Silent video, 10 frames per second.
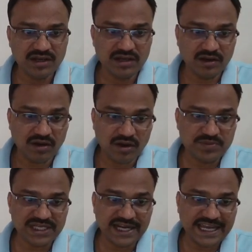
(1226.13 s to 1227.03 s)
uh,
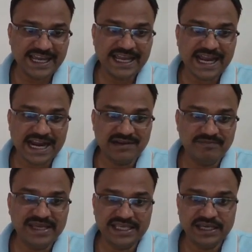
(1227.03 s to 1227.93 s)
option A
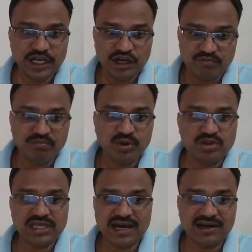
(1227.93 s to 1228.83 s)
and B,
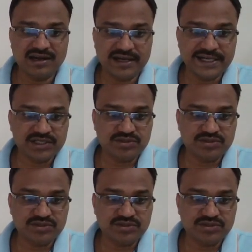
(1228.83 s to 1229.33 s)
both are correct.